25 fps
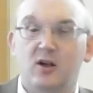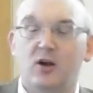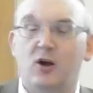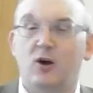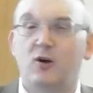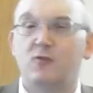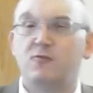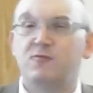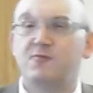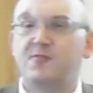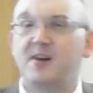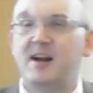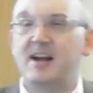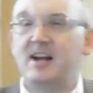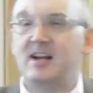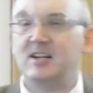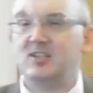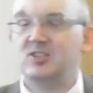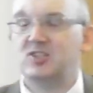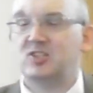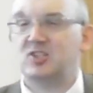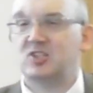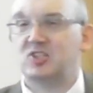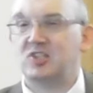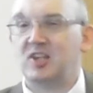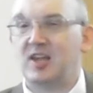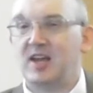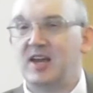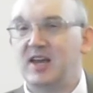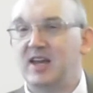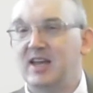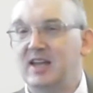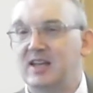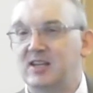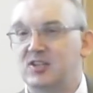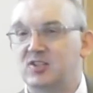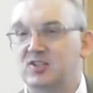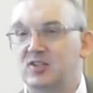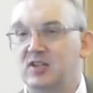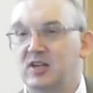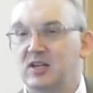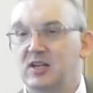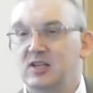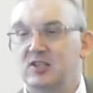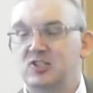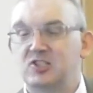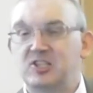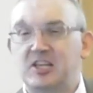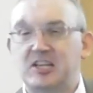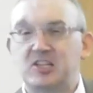of vast size,
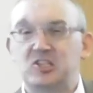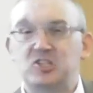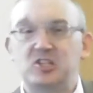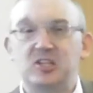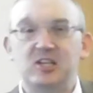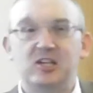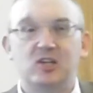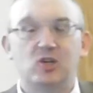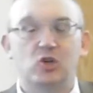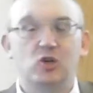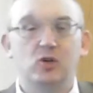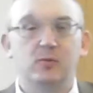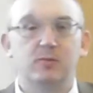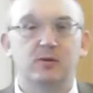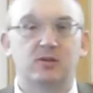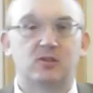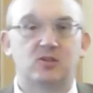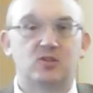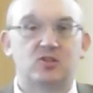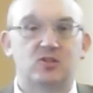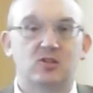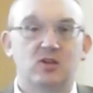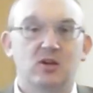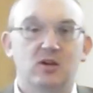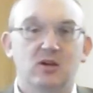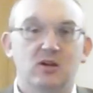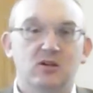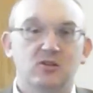60 cubits,